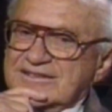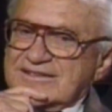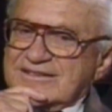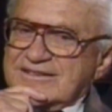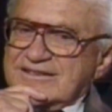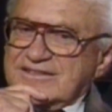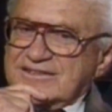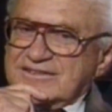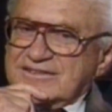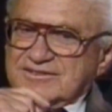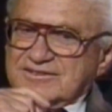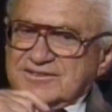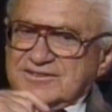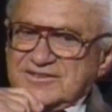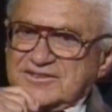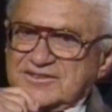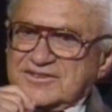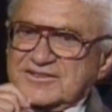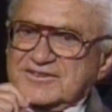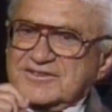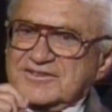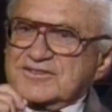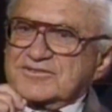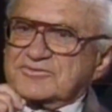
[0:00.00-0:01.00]
In
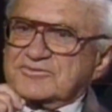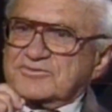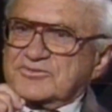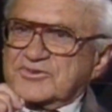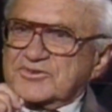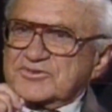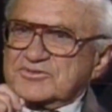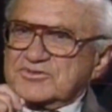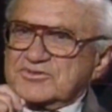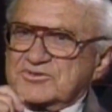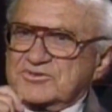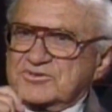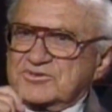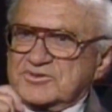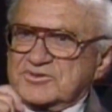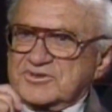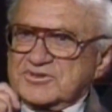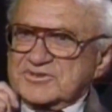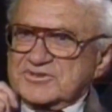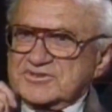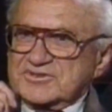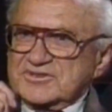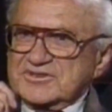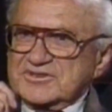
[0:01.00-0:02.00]
the first
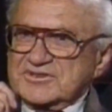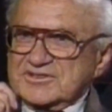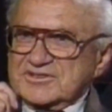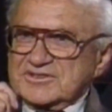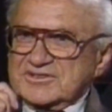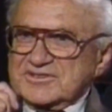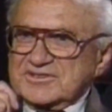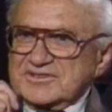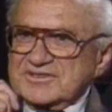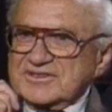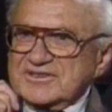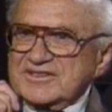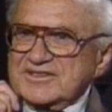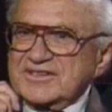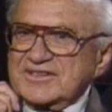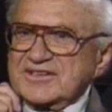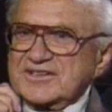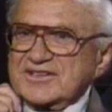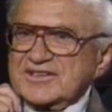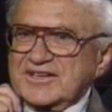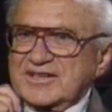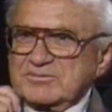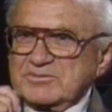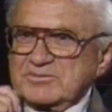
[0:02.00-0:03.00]
course in
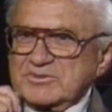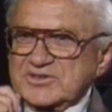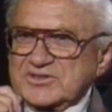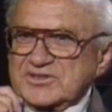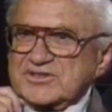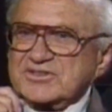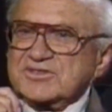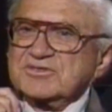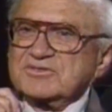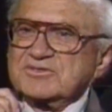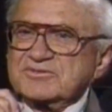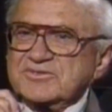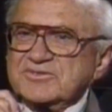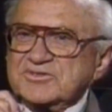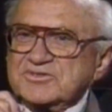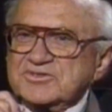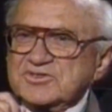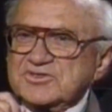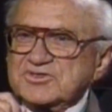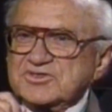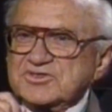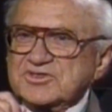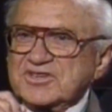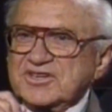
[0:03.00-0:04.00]
economics at the
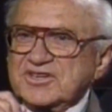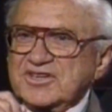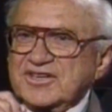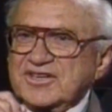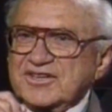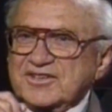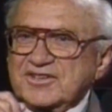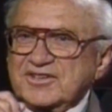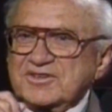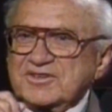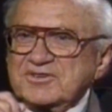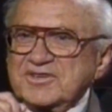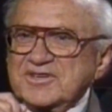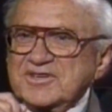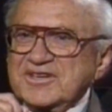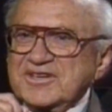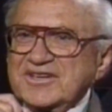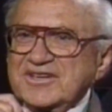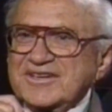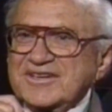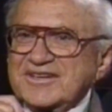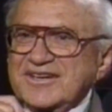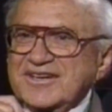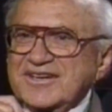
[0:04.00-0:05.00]
University of Chicago
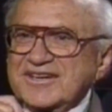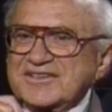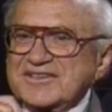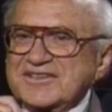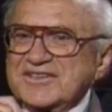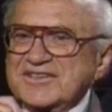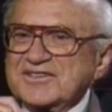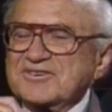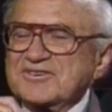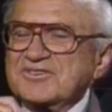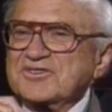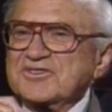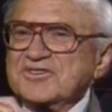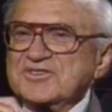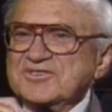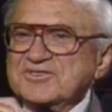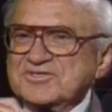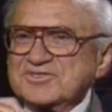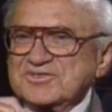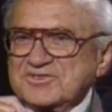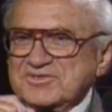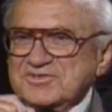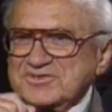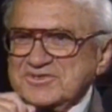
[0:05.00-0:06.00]
in
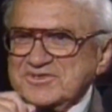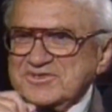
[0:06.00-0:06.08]
1932.